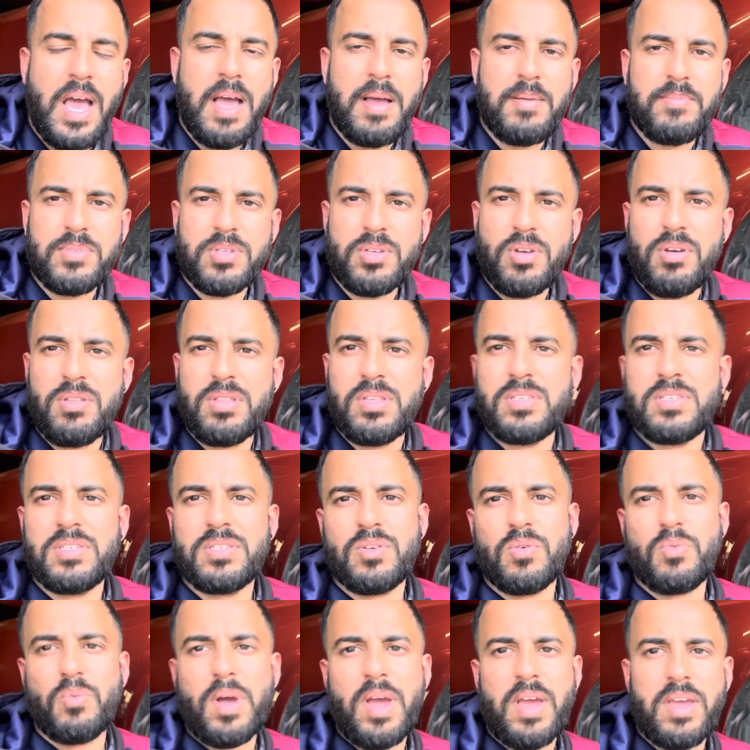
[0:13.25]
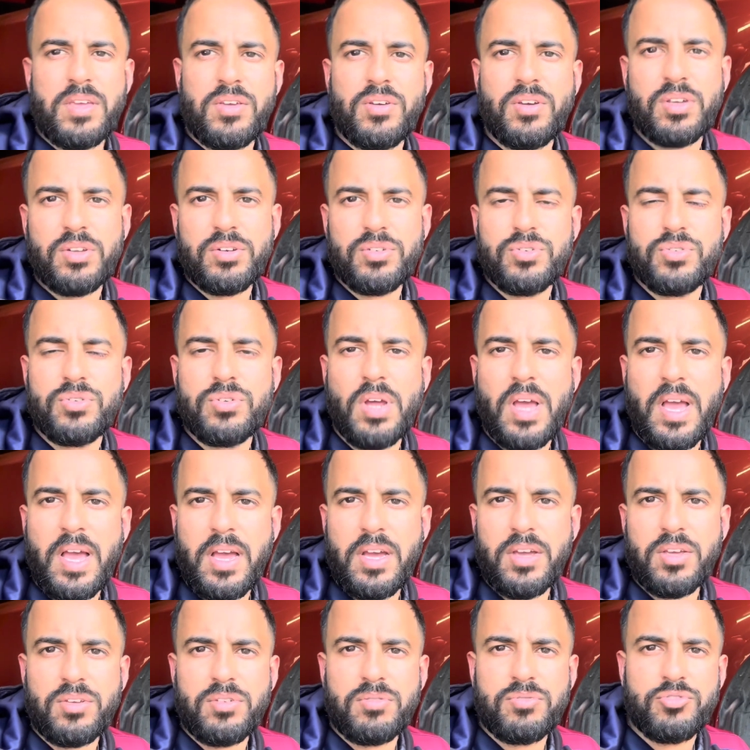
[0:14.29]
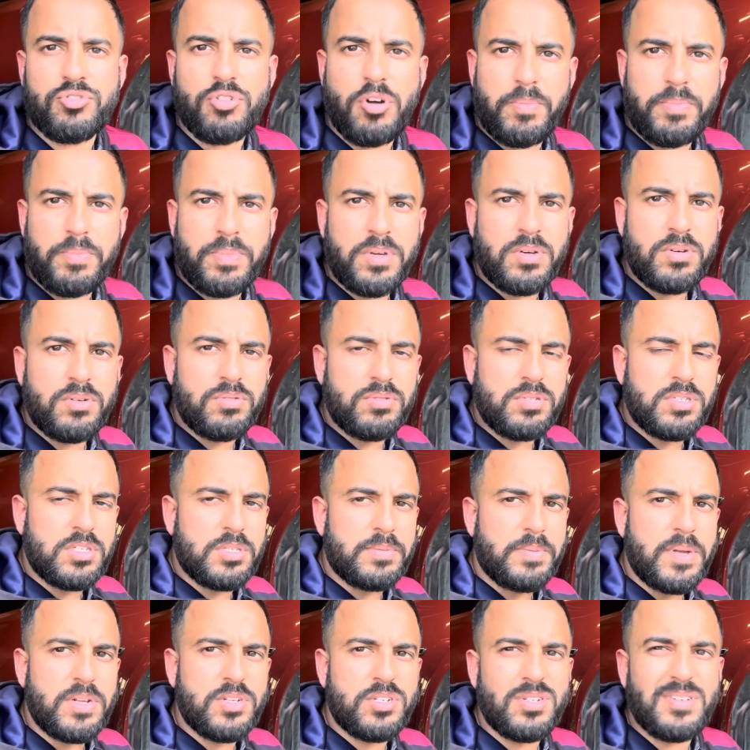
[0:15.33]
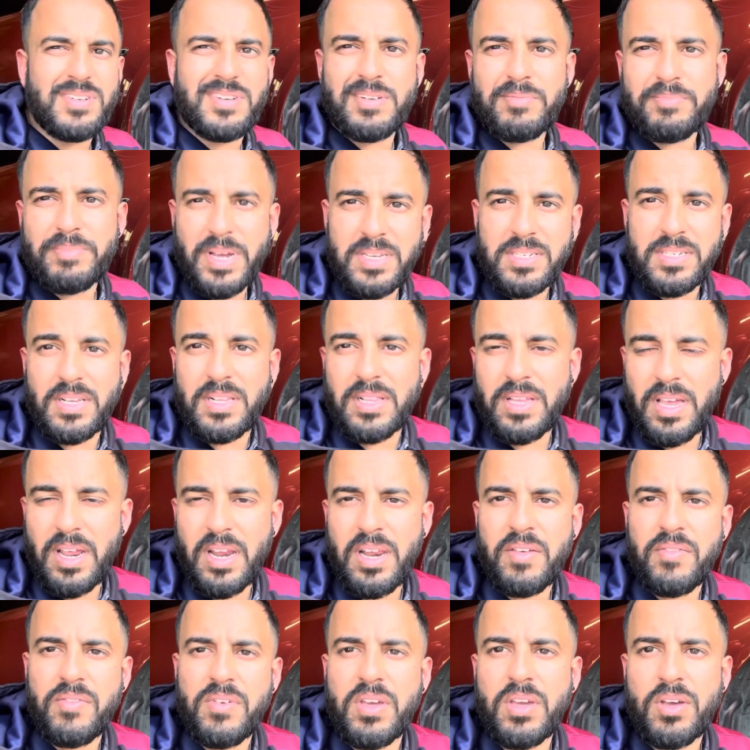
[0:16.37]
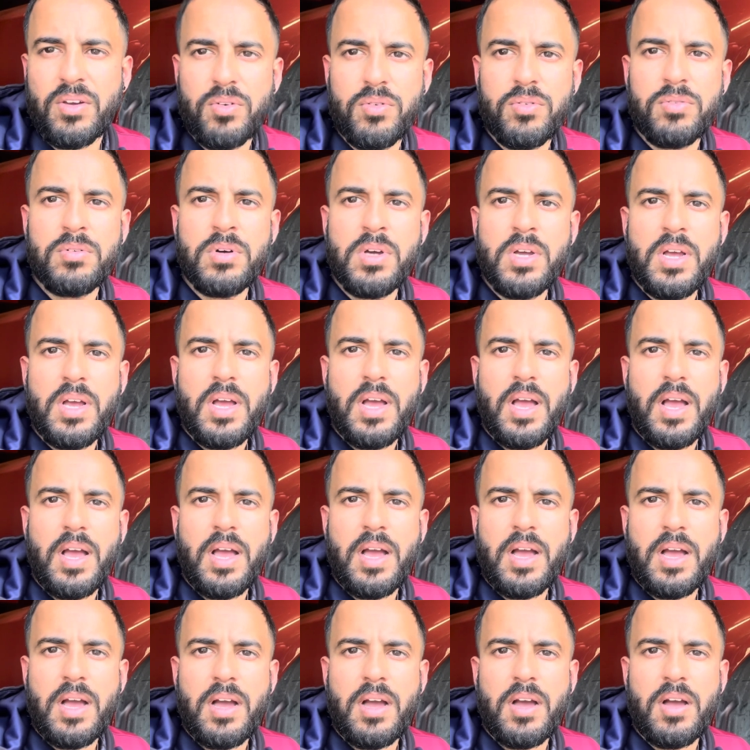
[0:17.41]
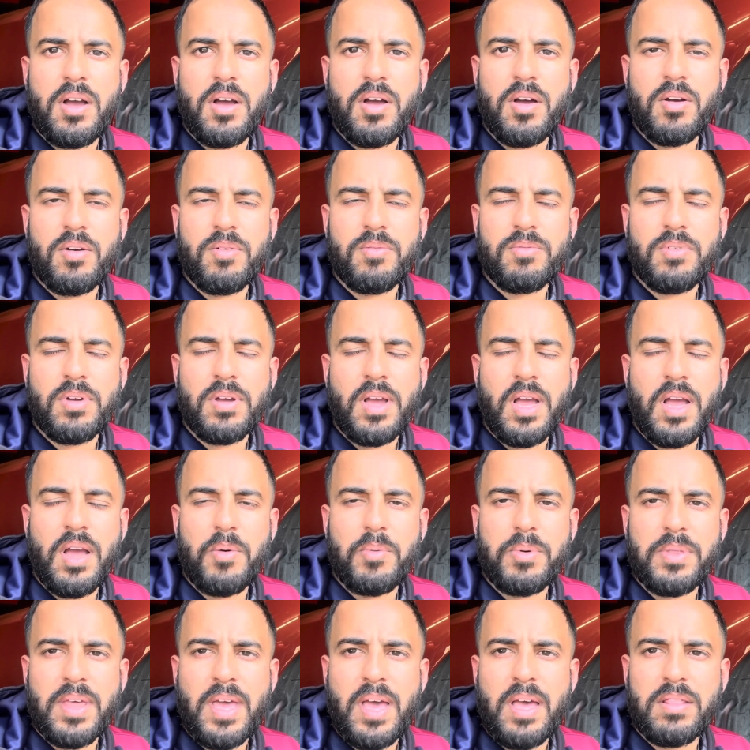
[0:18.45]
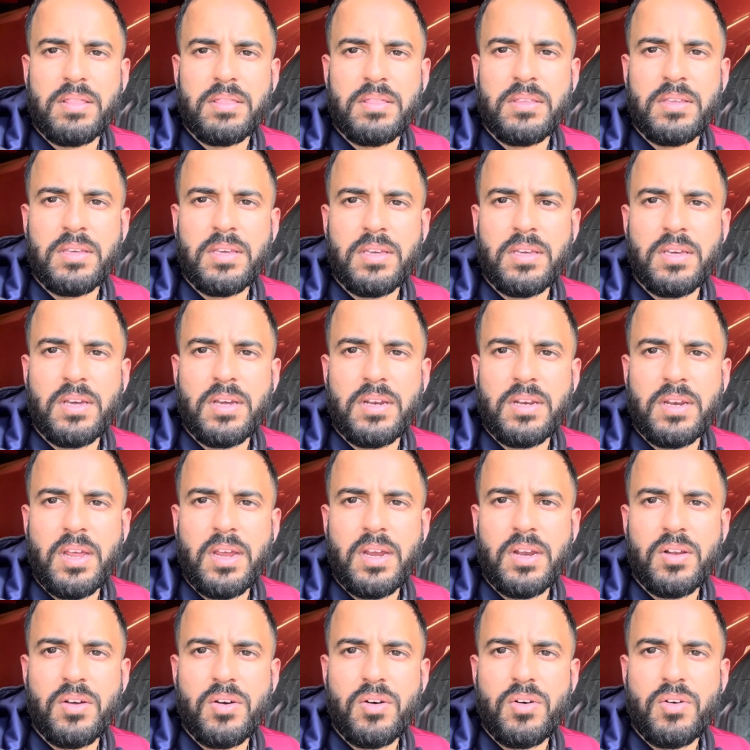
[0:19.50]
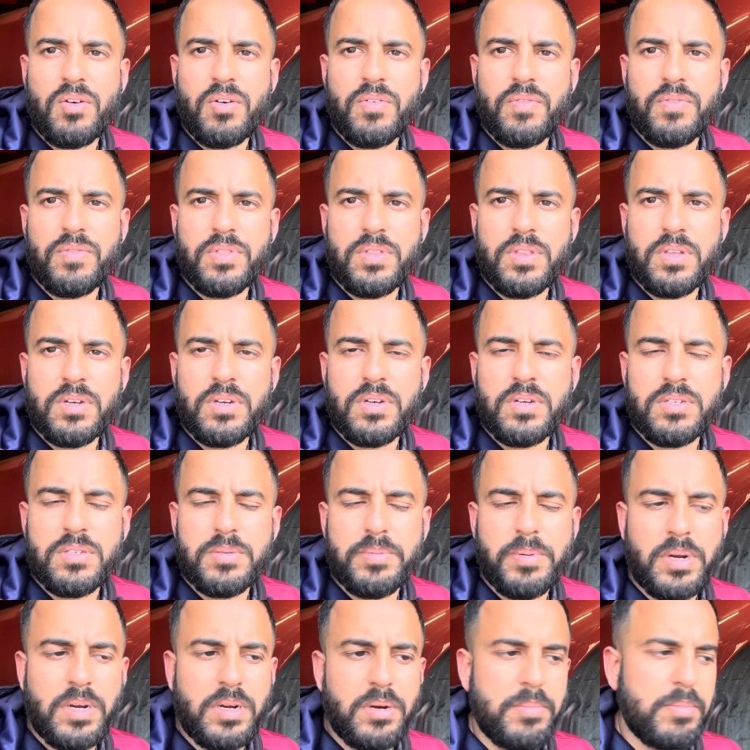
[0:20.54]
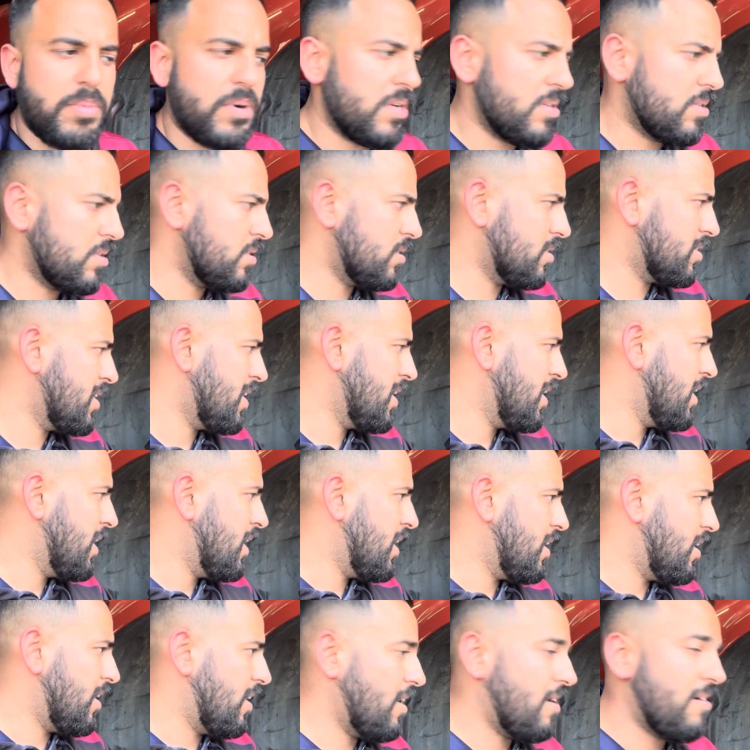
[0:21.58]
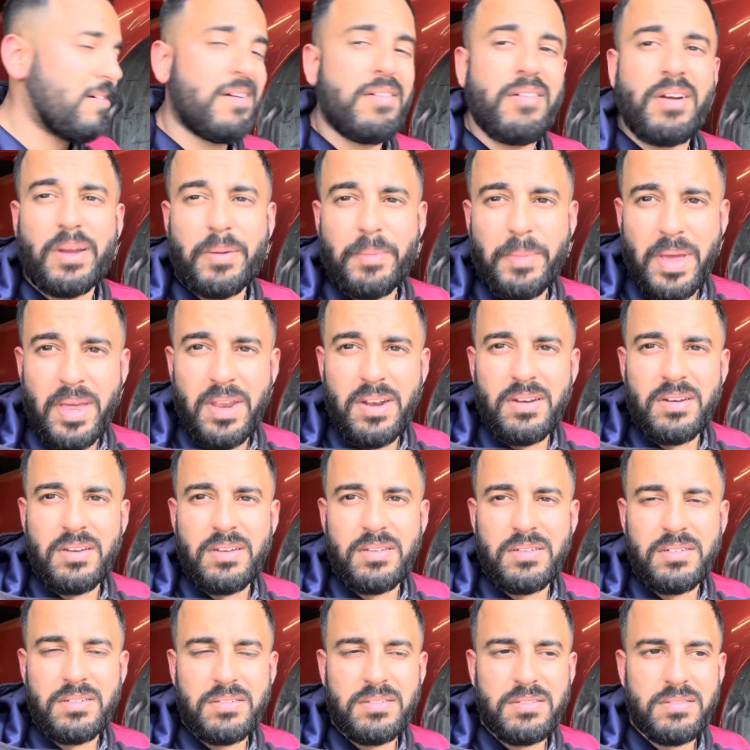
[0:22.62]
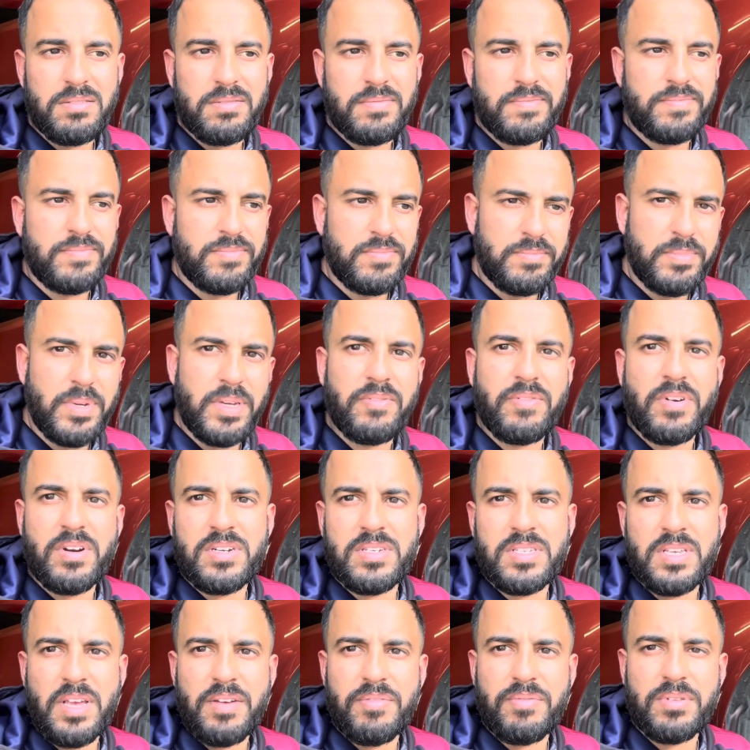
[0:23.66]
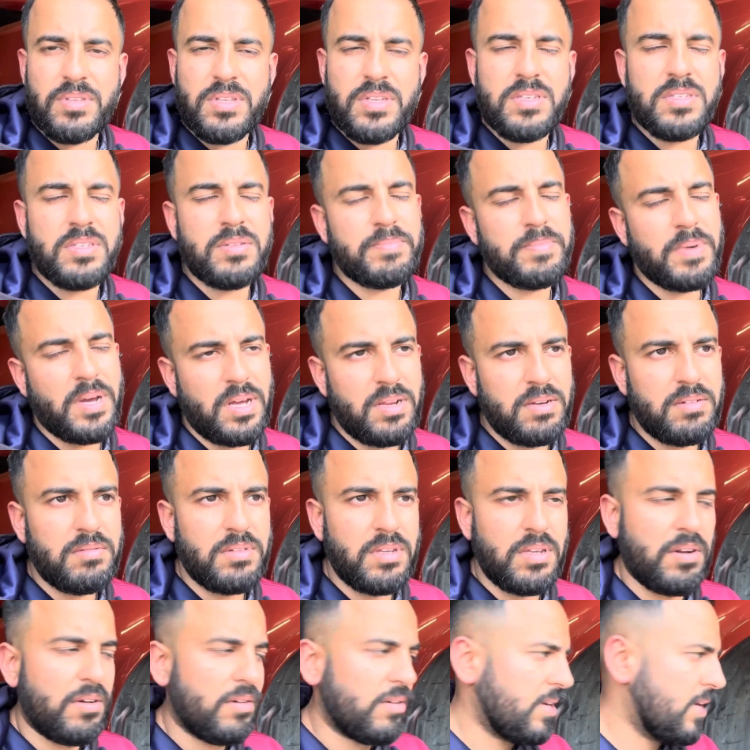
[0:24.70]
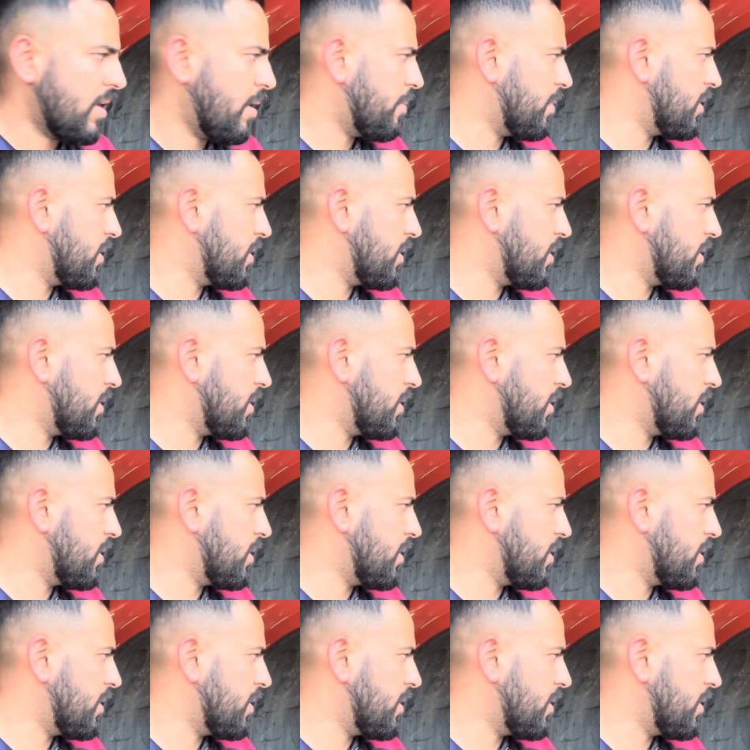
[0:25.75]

So this is a way you can drop your suspension in basically any vehicle without the need of the spring compressors. Now, I recommend be very safe with this, but can be